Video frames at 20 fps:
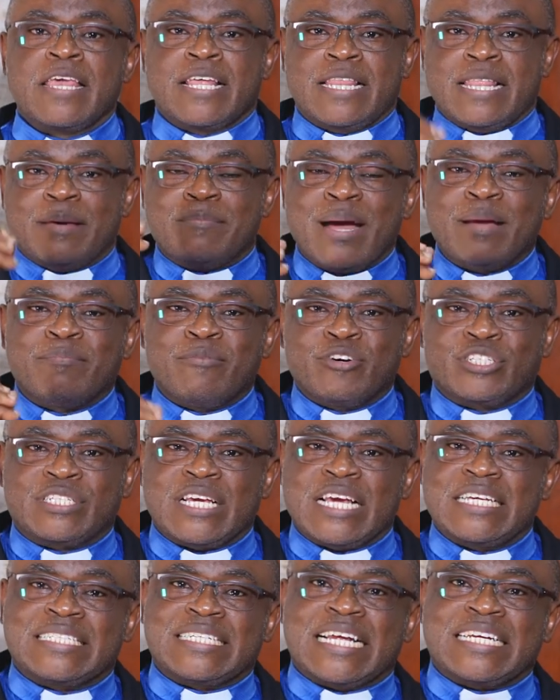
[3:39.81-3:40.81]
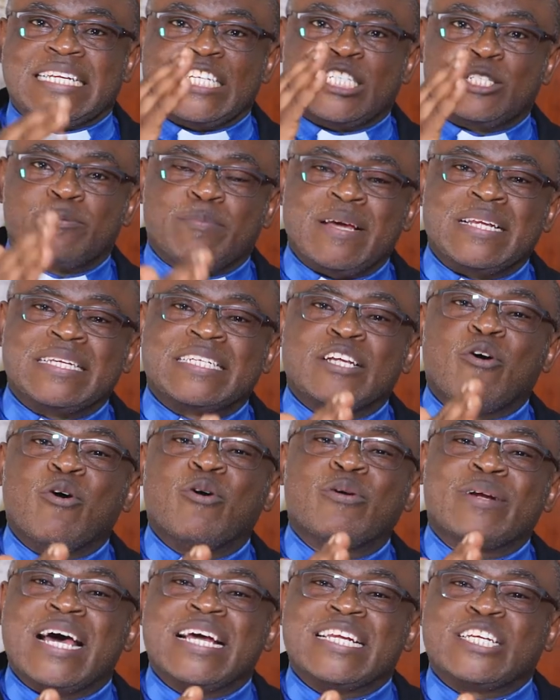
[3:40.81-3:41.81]
The Bible says that He spent
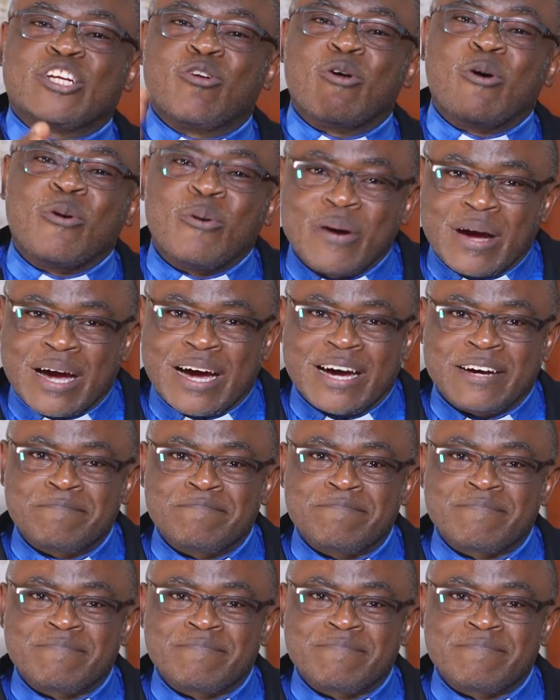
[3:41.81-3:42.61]
all night long